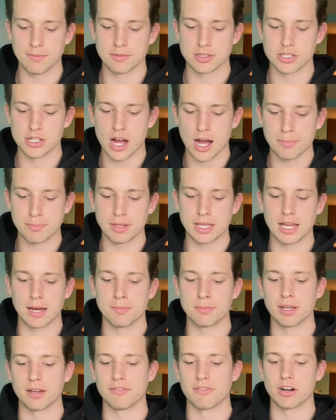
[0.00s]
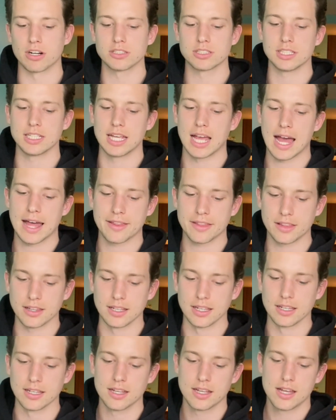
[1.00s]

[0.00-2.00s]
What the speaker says: to not becoming a varsity athlete.